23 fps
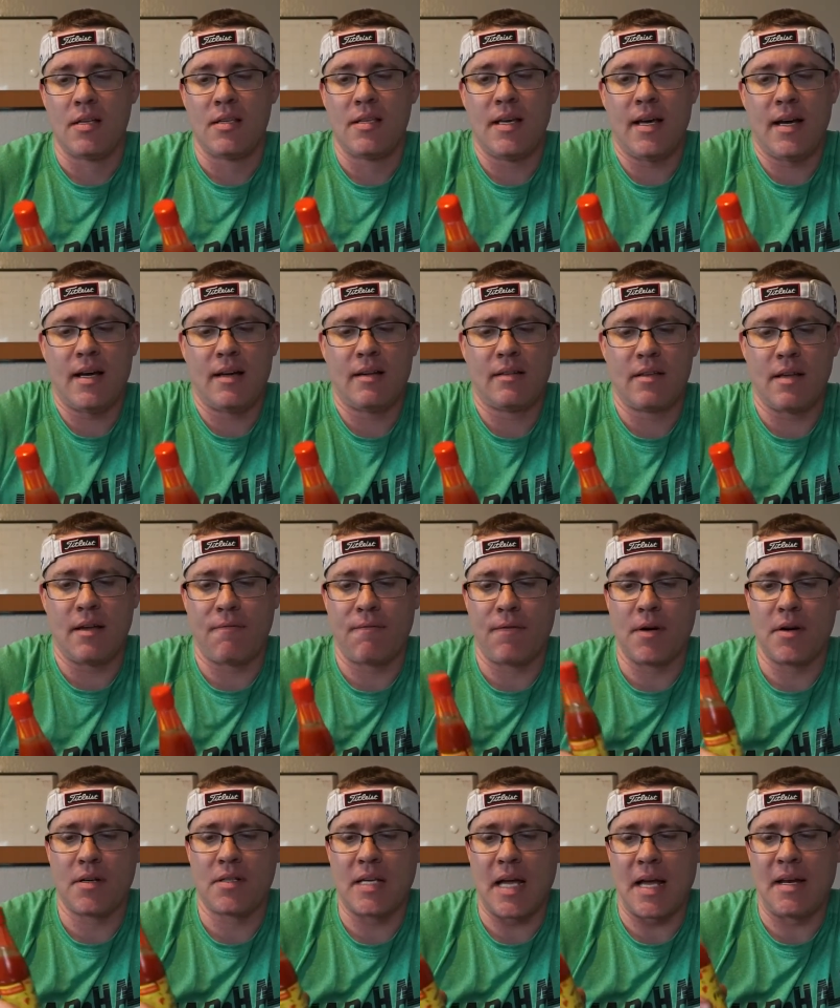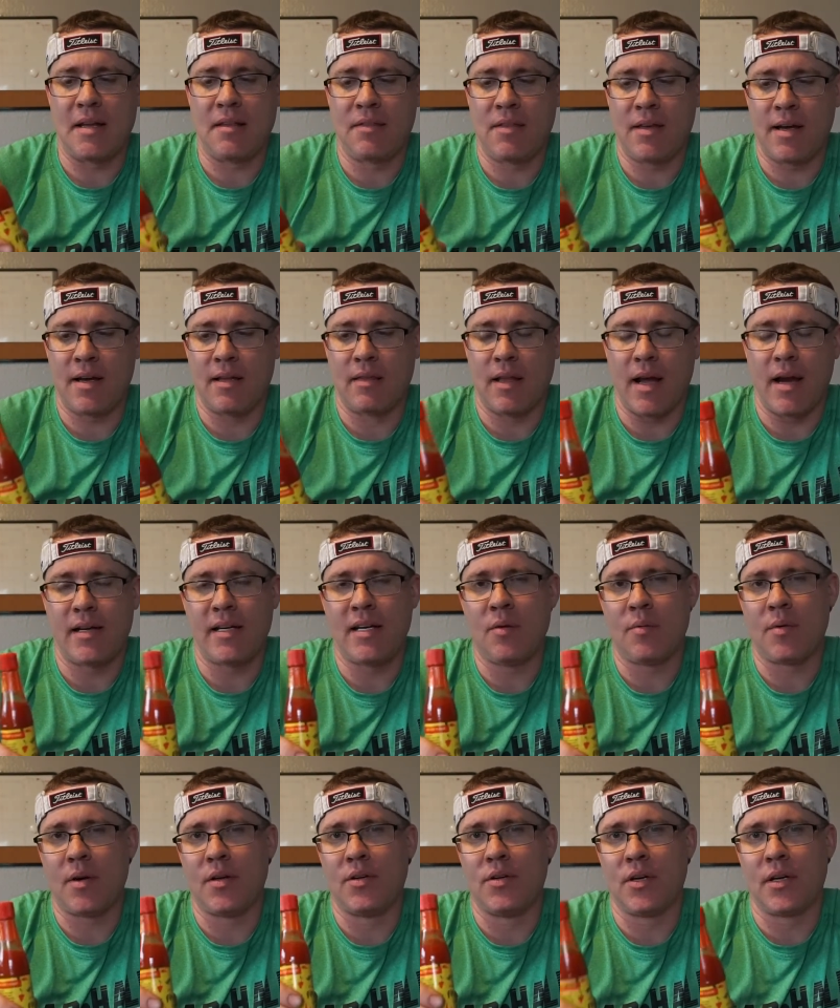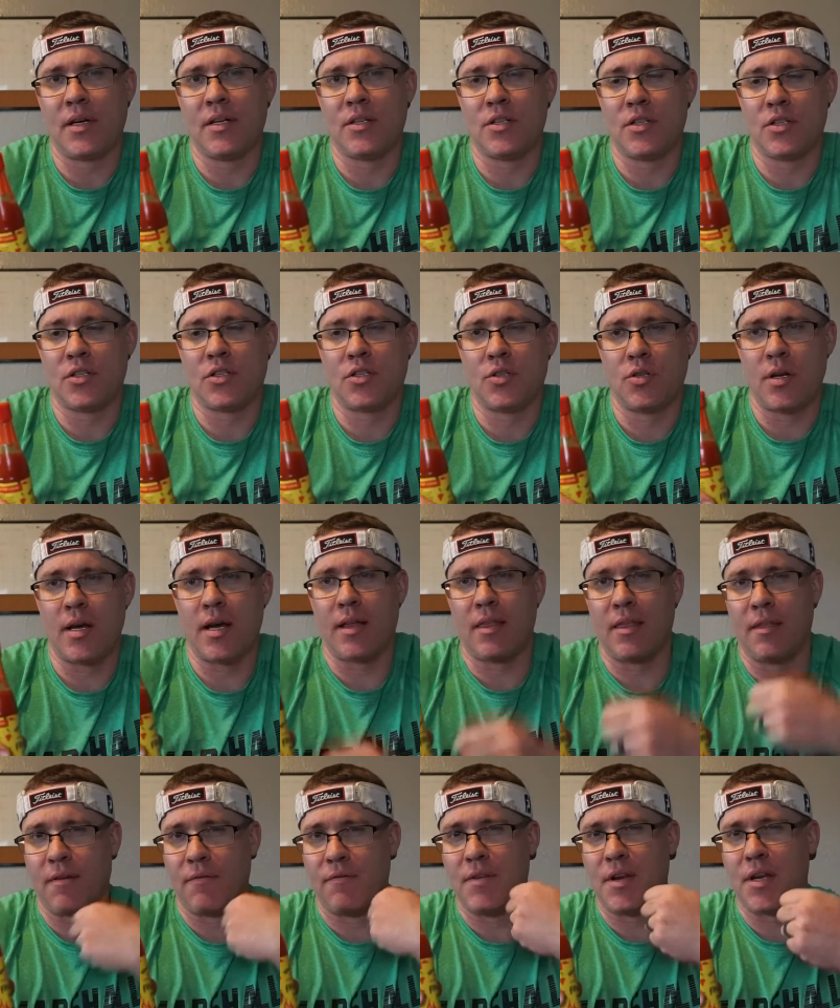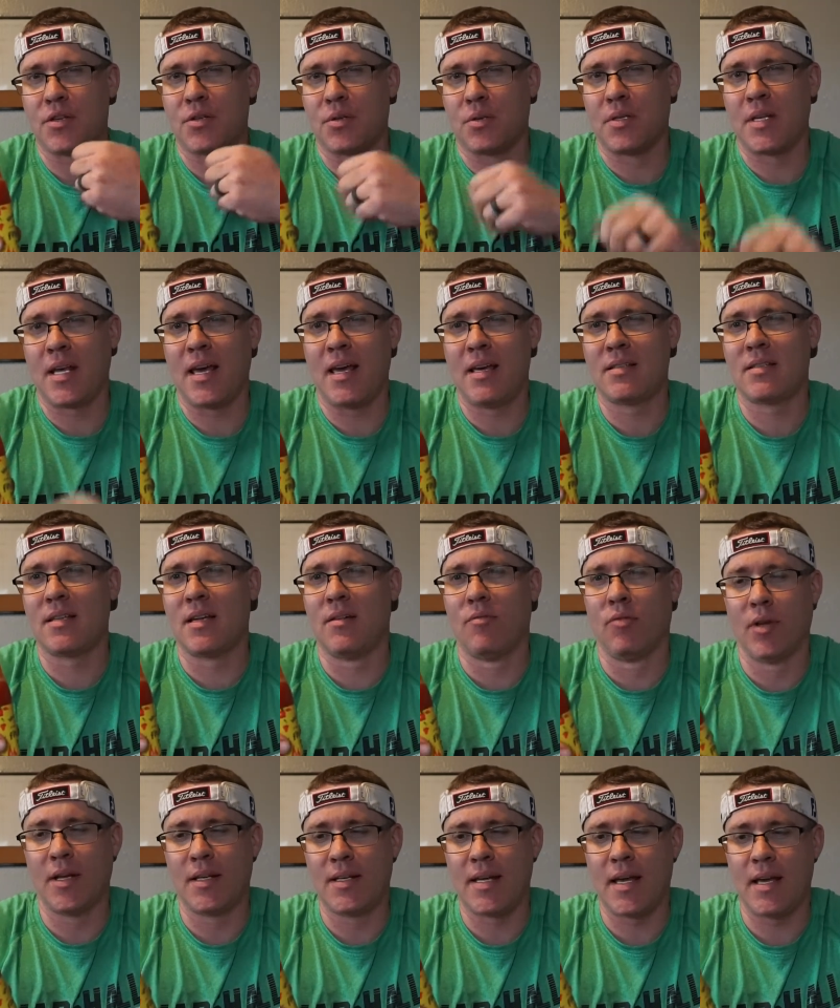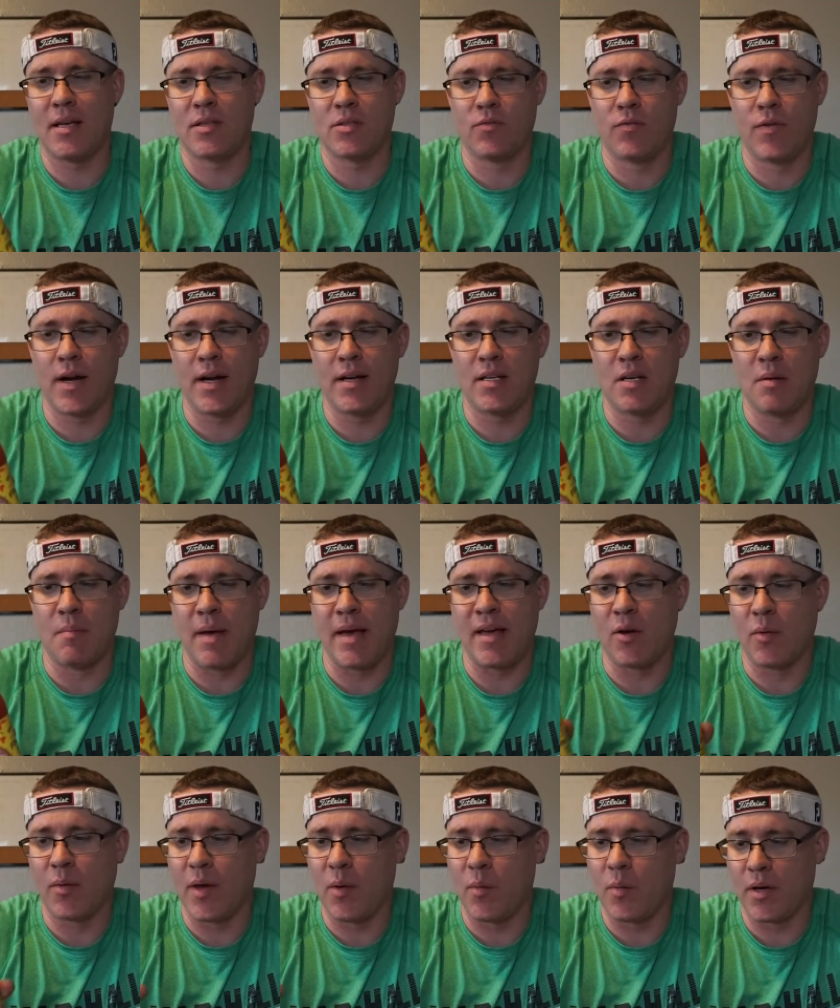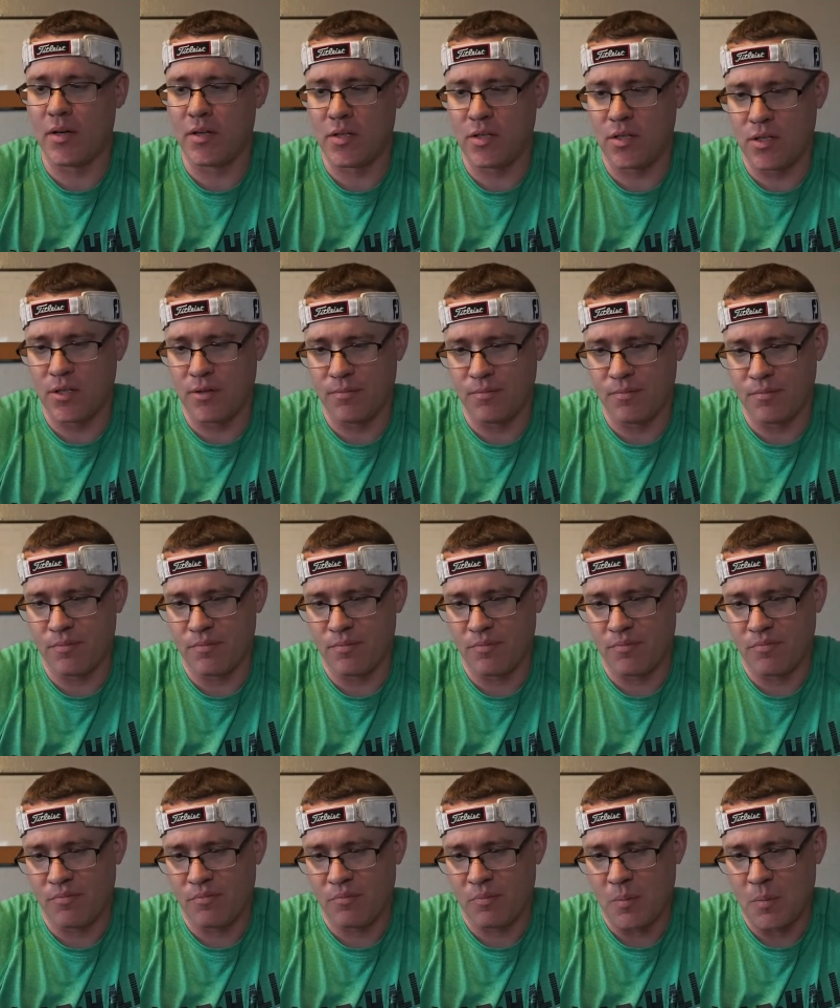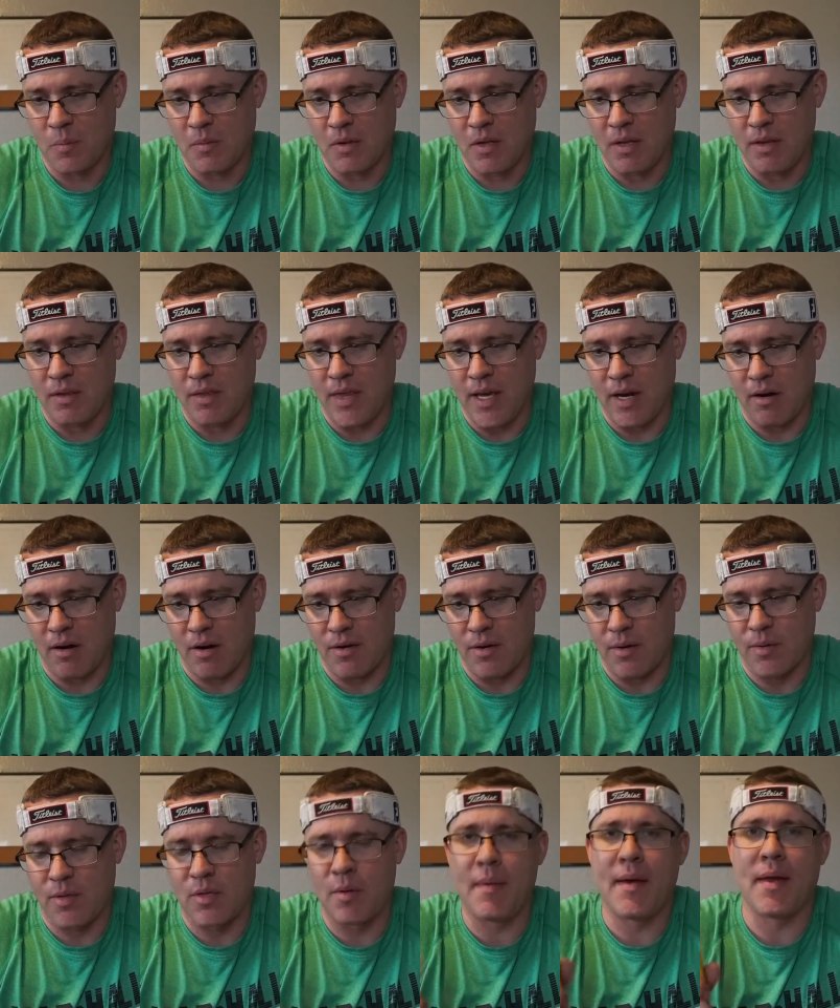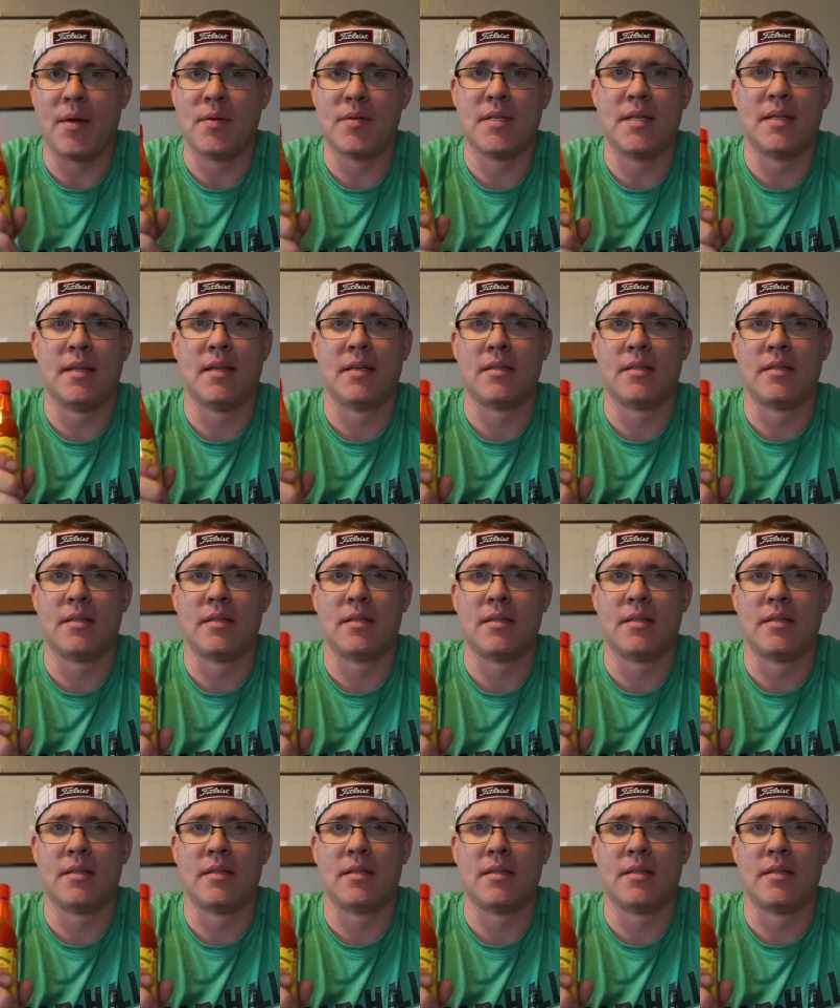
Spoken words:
Yeah, at first I didn't think I liked it when I took it, just the initial taste, it really tastes very tomatoey, which there are no tomatoes in